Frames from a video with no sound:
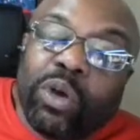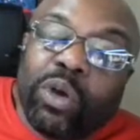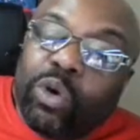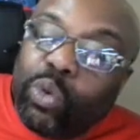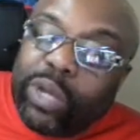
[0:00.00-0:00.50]

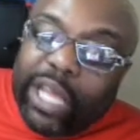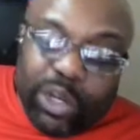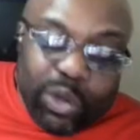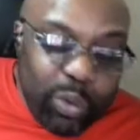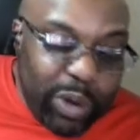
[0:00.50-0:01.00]
who they
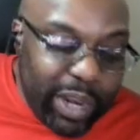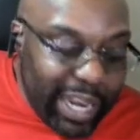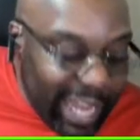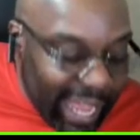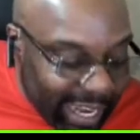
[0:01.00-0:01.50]
do
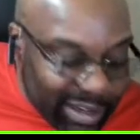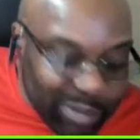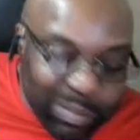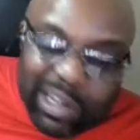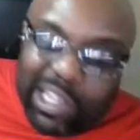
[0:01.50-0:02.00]
not
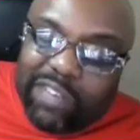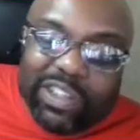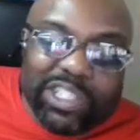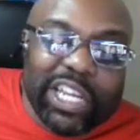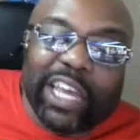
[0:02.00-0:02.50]
believe in
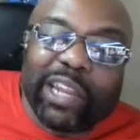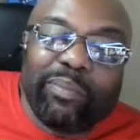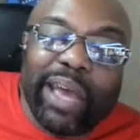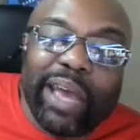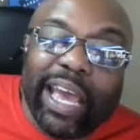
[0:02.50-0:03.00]
checking a
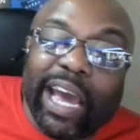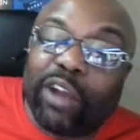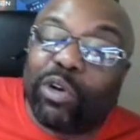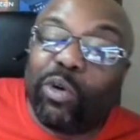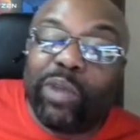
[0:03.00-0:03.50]
bag. I don't
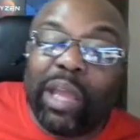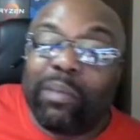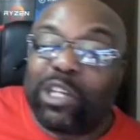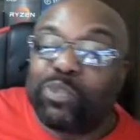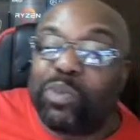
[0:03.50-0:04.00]
know. They
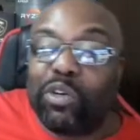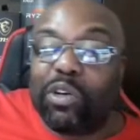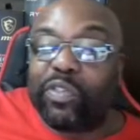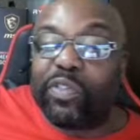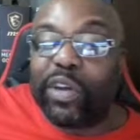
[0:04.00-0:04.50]
must be going
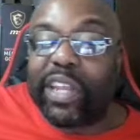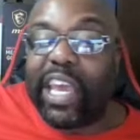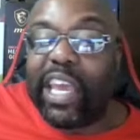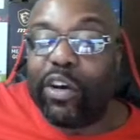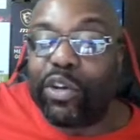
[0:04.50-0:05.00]
for a
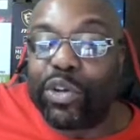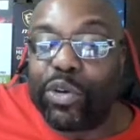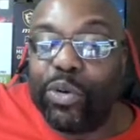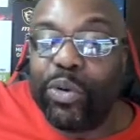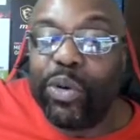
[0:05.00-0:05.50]
day or
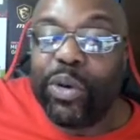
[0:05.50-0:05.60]
two,